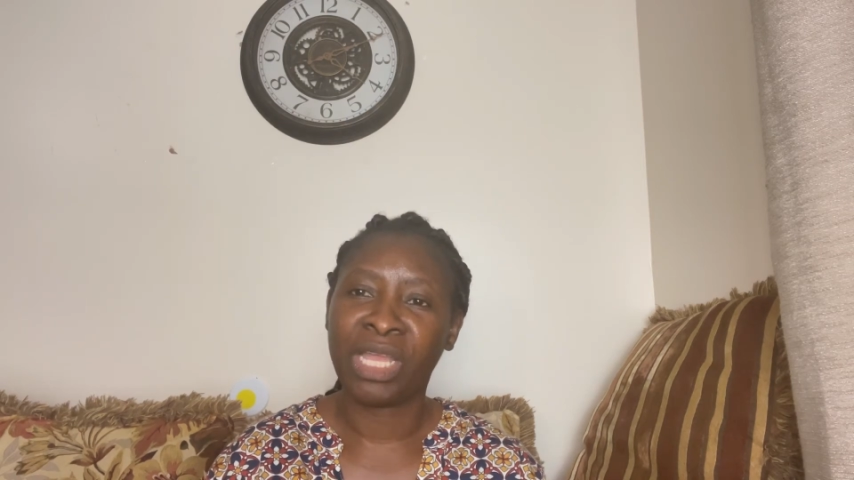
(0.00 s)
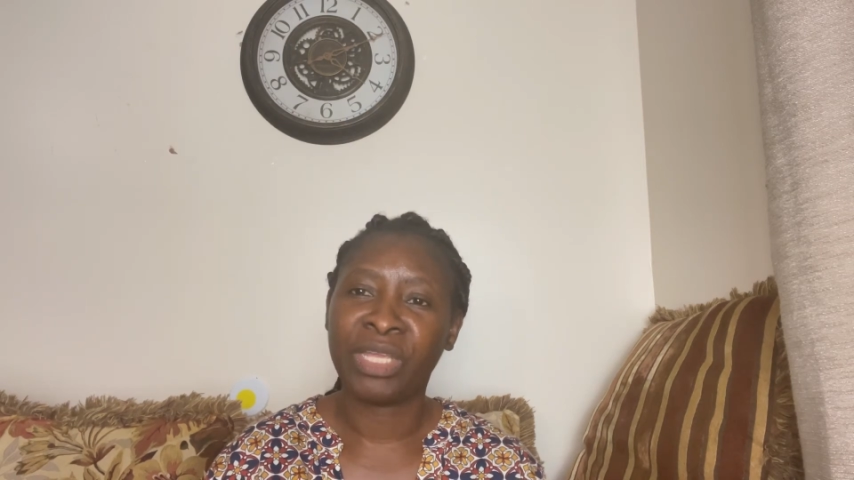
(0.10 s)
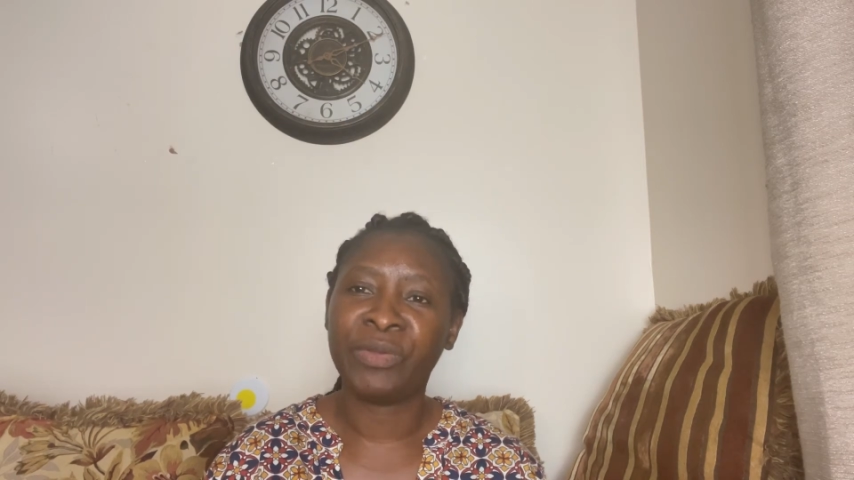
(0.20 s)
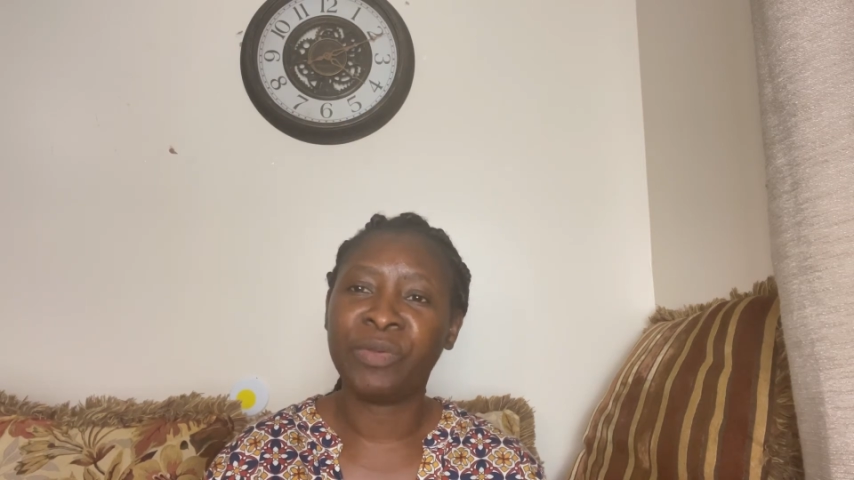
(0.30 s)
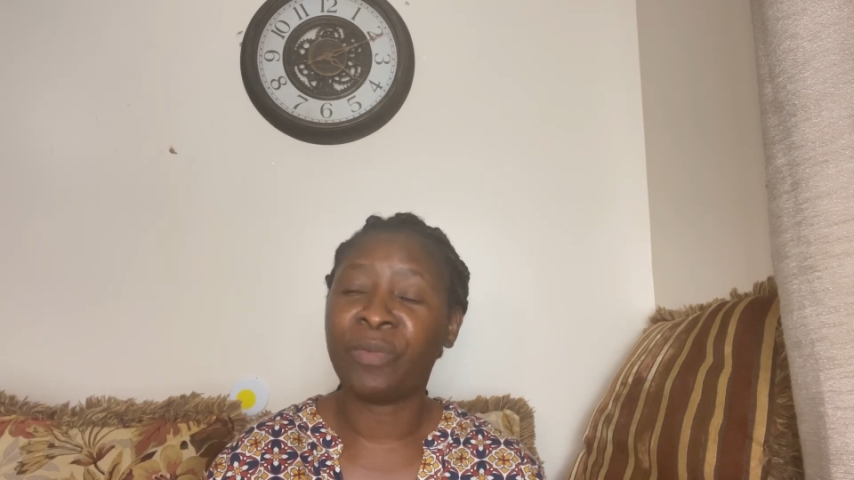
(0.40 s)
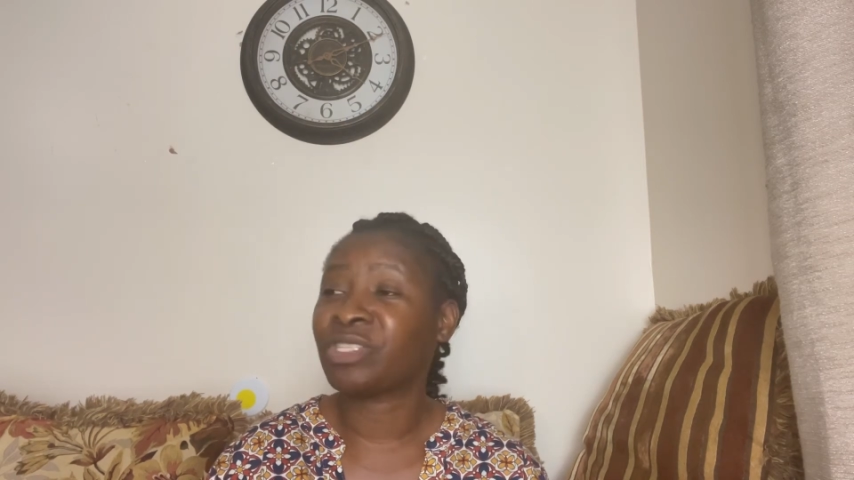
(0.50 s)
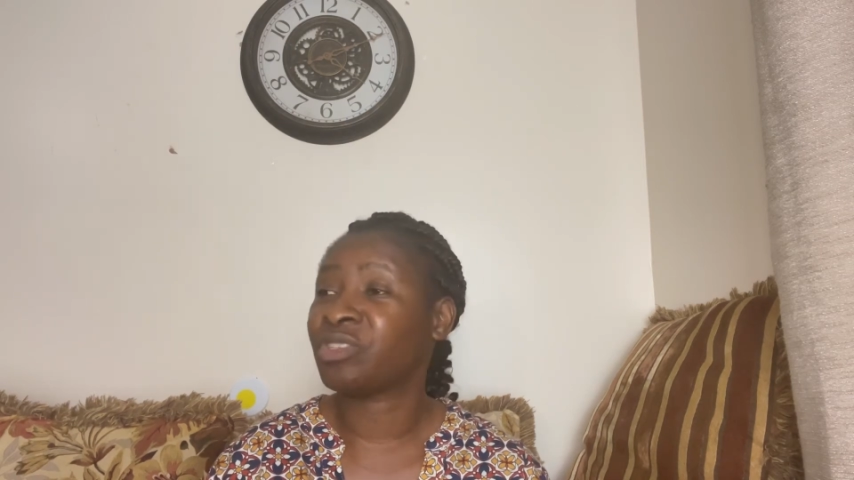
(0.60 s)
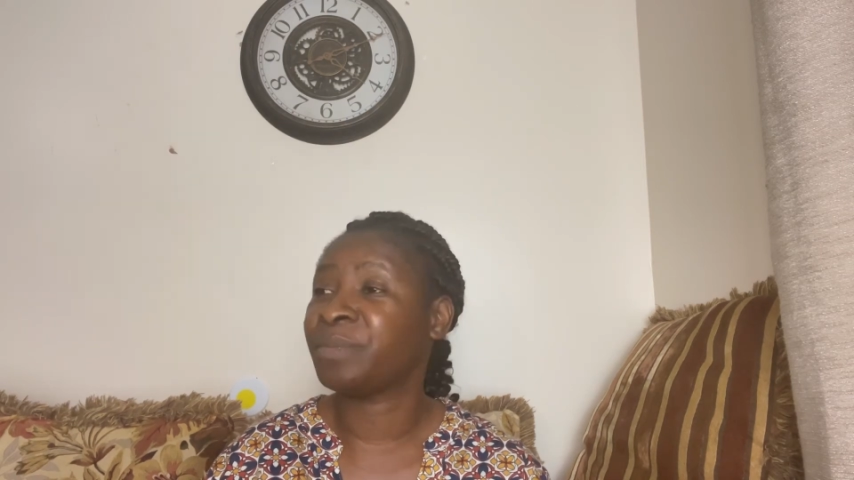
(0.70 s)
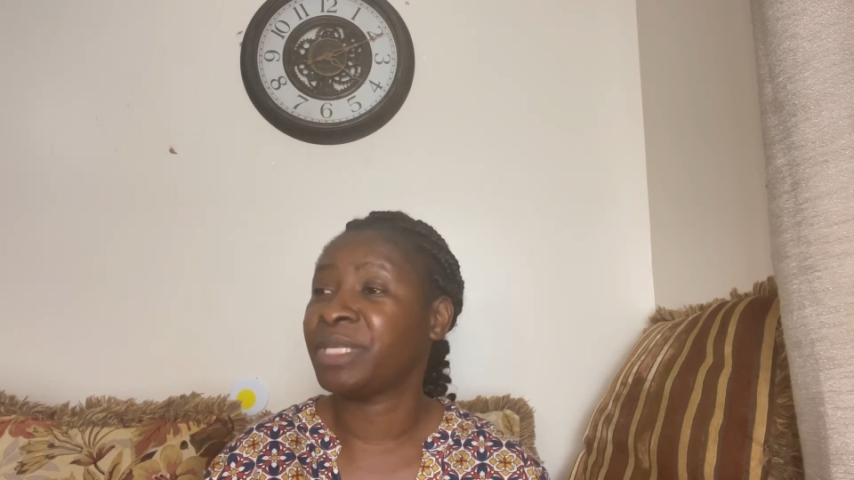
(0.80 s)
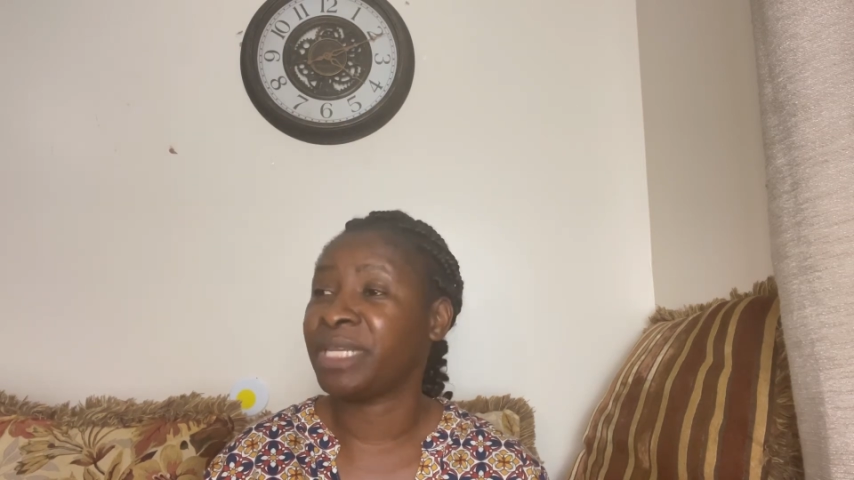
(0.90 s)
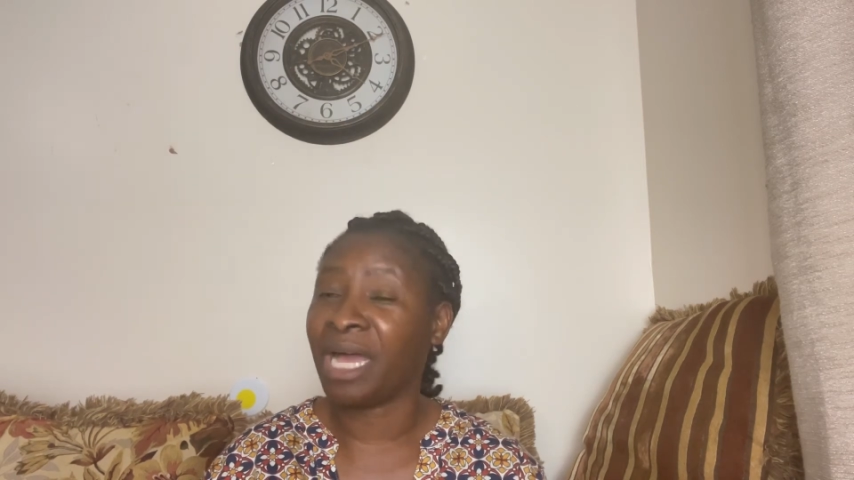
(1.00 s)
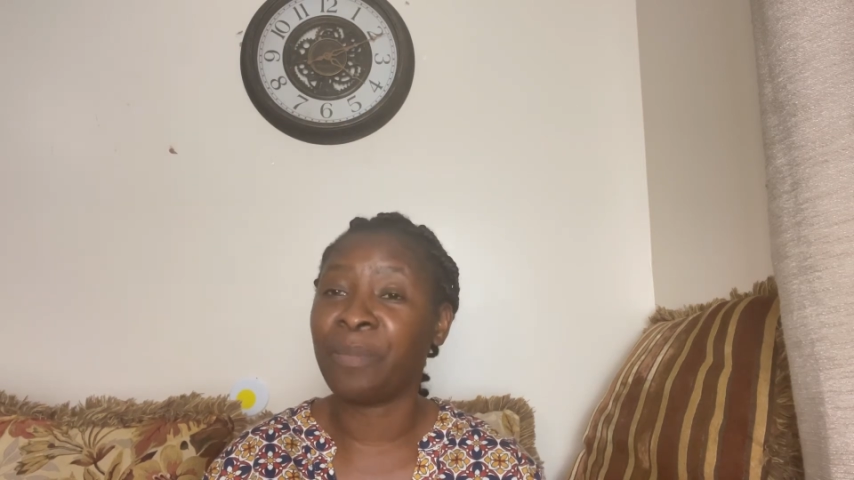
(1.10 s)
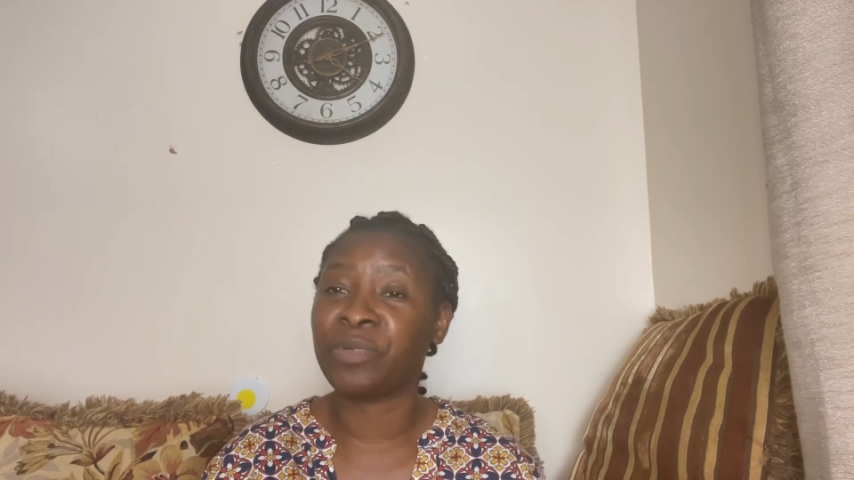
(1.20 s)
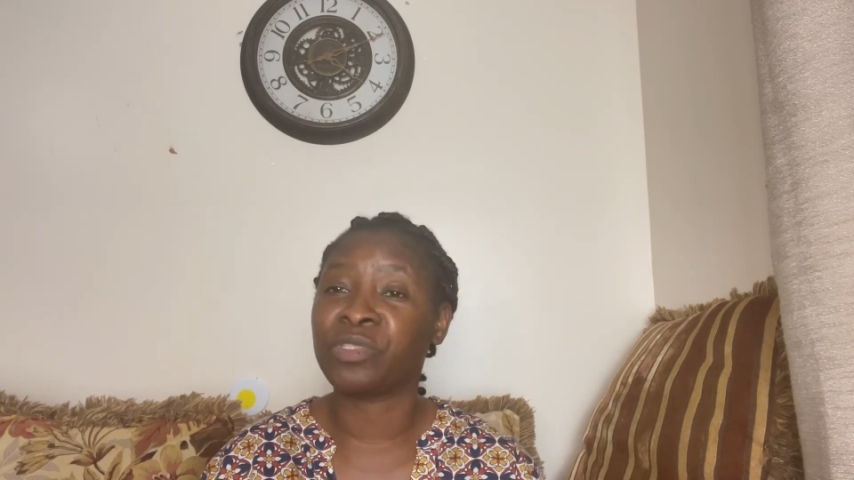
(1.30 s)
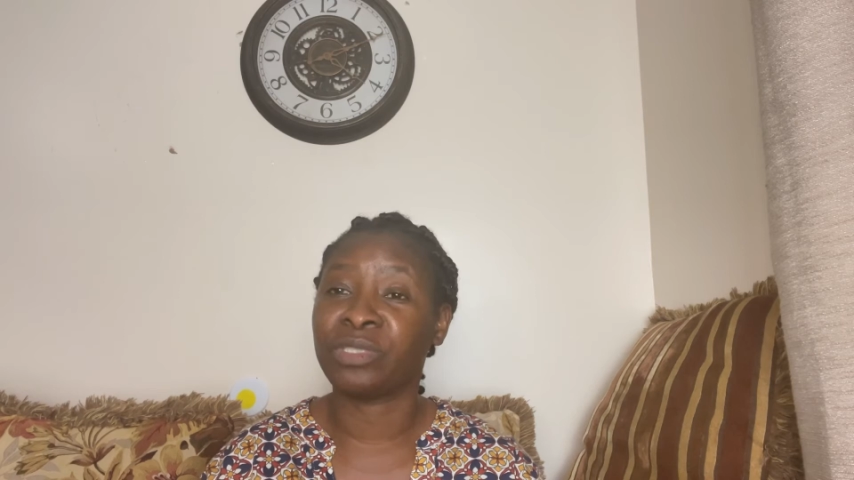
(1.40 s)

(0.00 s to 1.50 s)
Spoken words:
You know, when something happens,